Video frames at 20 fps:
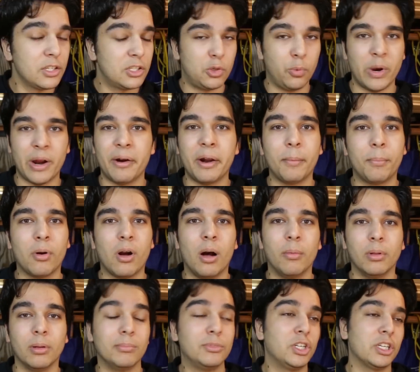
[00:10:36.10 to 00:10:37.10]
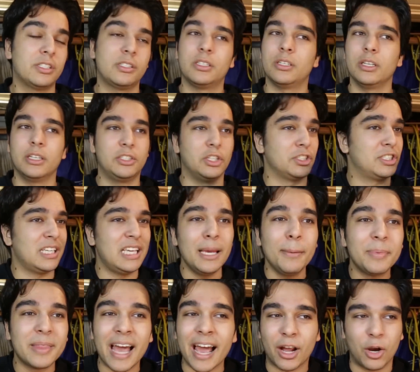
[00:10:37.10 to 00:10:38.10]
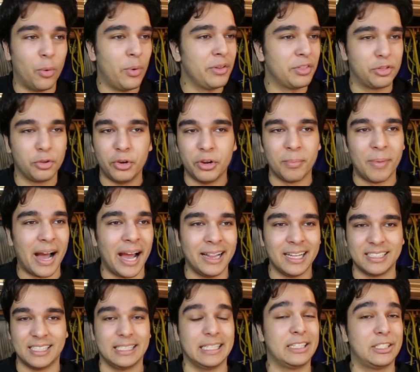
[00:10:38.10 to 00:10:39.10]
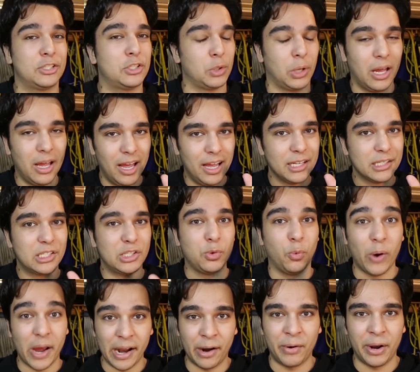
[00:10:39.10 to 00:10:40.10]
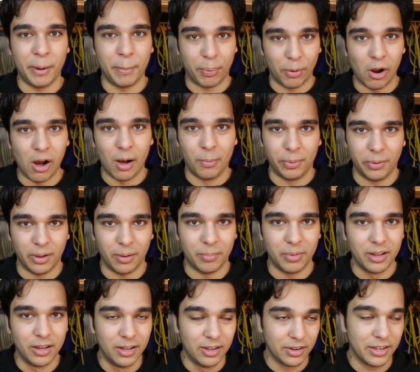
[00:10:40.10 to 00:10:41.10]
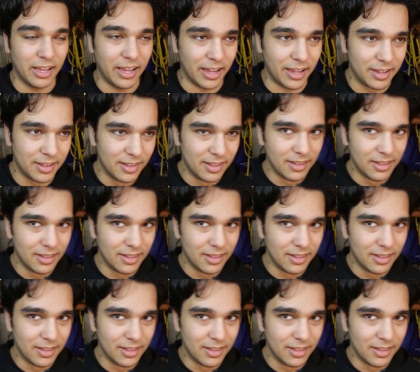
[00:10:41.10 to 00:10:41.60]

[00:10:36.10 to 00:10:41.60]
Swearing problem. Just, just keep that going through your mind. This swearing problem. Okay.